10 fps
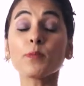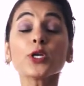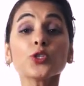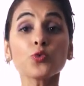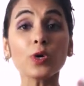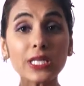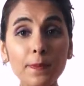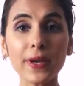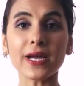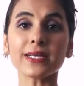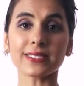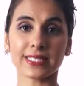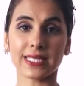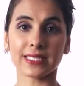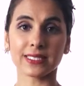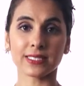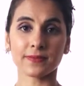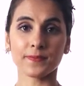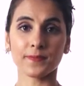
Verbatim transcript: by twenty percent.